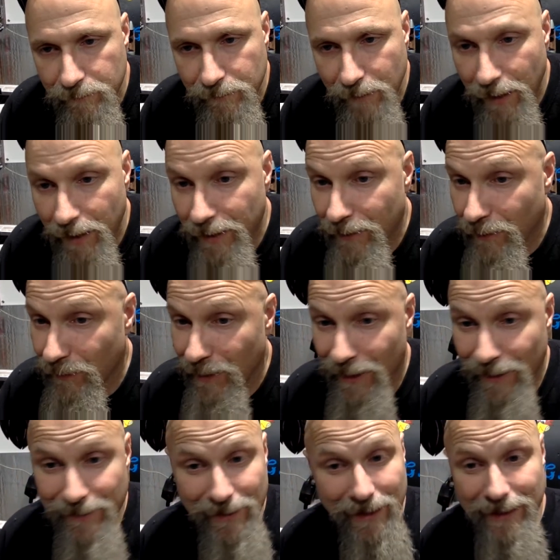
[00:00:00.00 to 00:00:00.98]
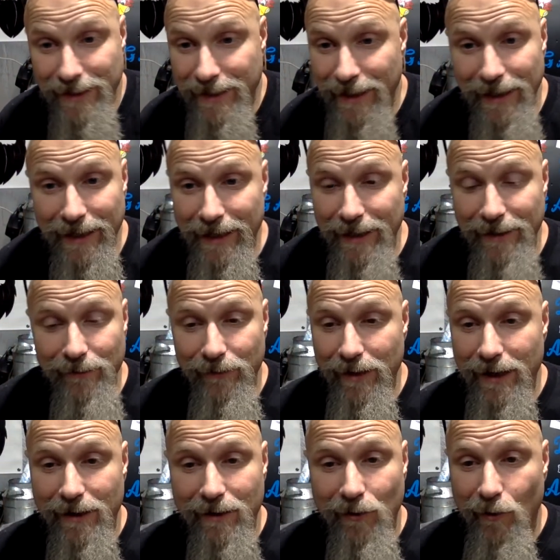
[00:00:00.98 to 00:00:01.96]
I know. I can't handle
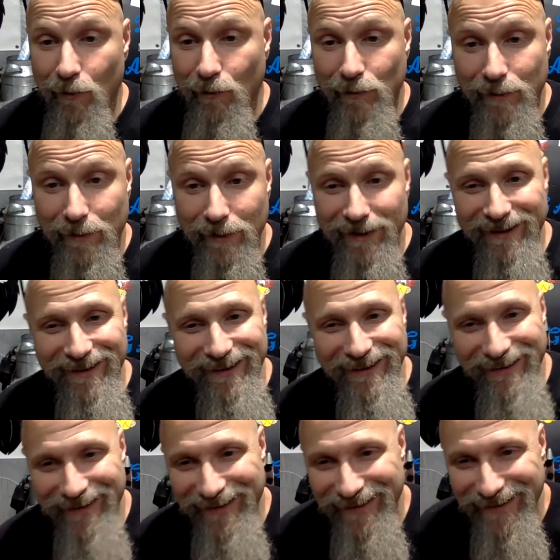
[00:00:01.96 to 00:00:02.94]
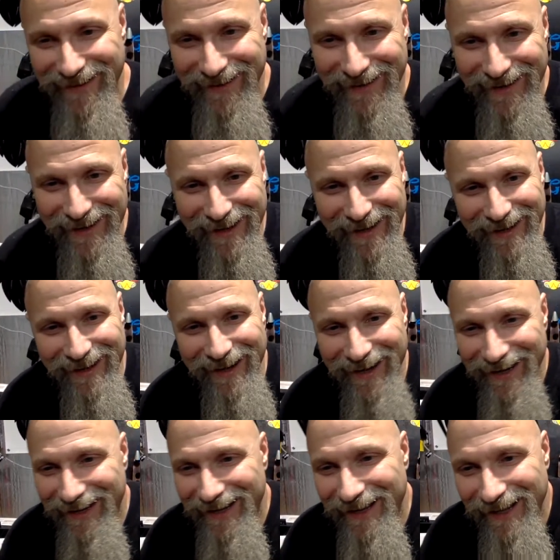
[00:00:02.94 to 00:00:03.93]
that cold.
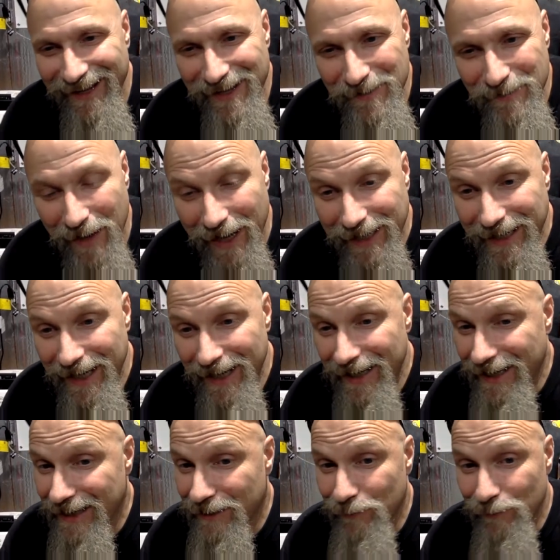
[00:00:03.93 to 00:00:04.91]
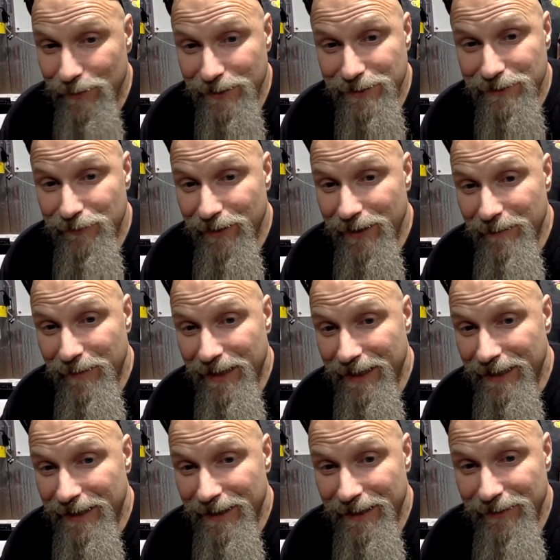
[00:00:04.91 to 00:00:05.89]
I I can't handle extreme
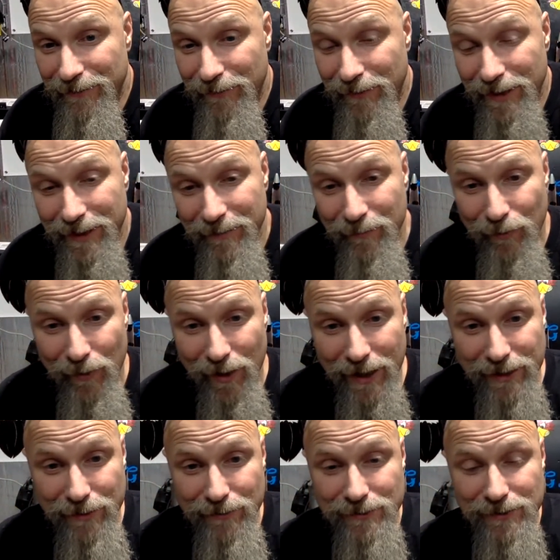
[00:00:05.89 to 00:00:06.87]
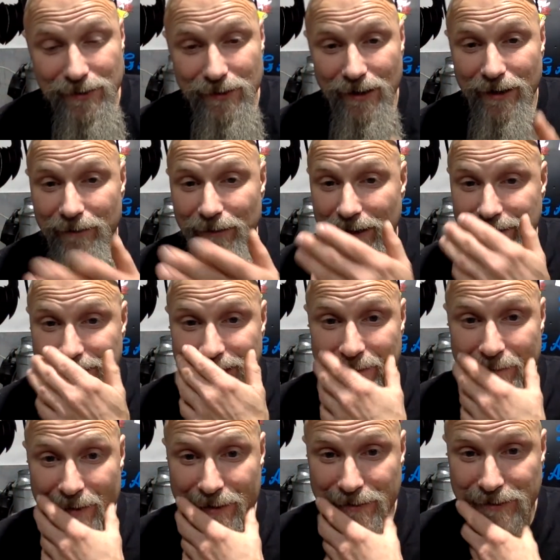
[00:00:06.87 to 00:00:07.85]
heat either anymore. I used to love, ask
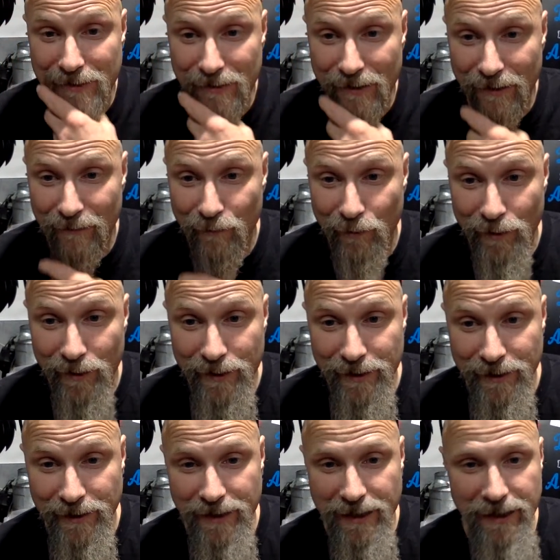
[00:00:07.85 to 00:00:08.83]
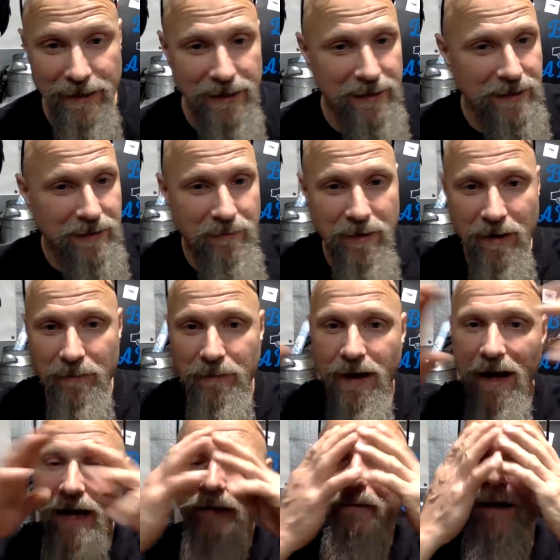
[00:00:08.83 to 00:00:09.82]
him, I used to love working in the heat. I'd come out
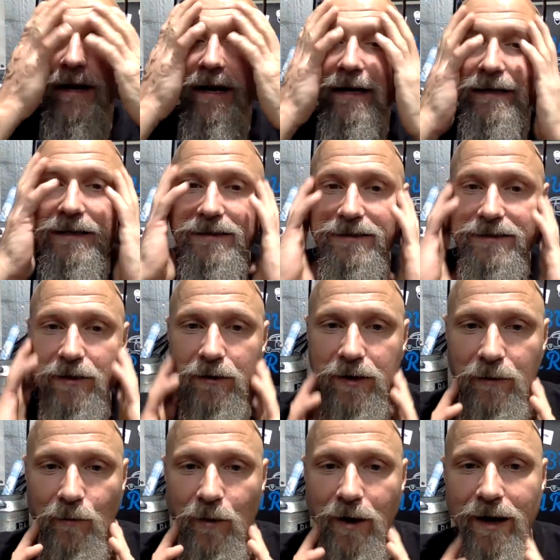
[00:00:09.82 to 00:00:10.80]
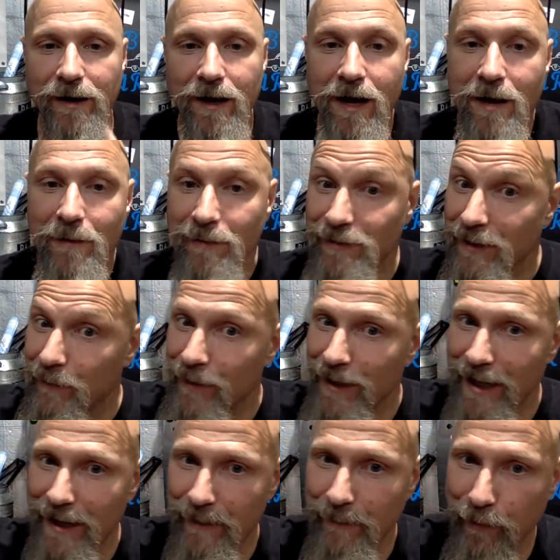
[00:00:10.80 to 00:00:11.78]
back, man, I'd get soaking wet. But then
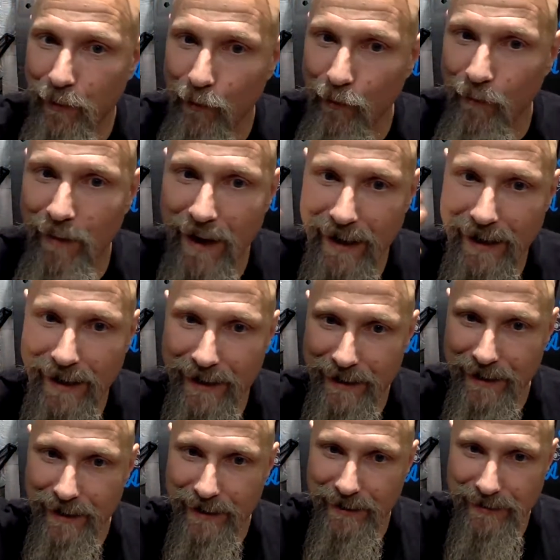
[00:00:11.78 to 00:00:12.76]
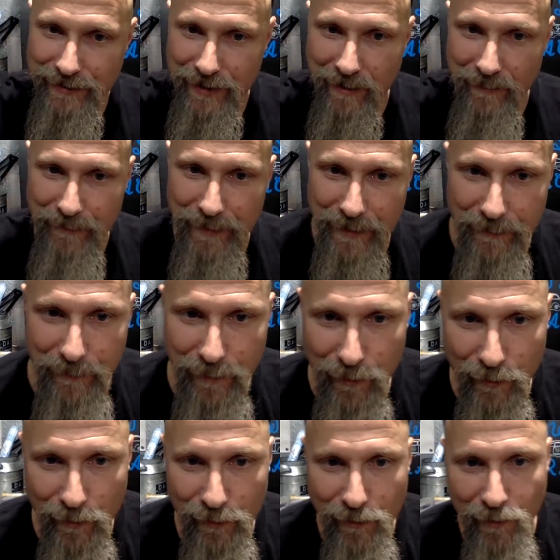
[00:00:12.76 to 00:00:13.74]
we had a pool back in and I could jump in the
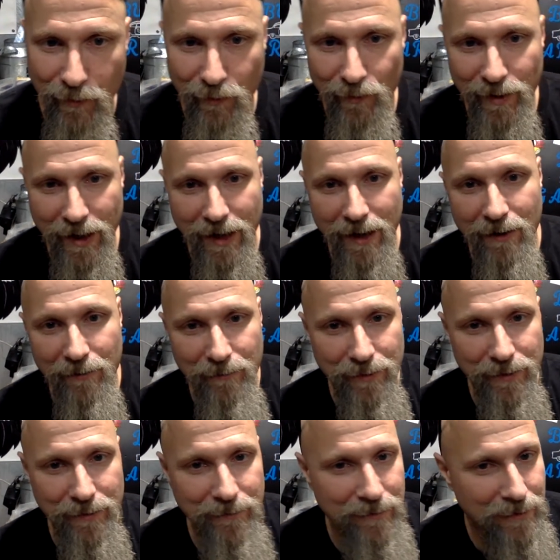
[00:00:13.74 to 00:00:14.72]
pool to cool down. But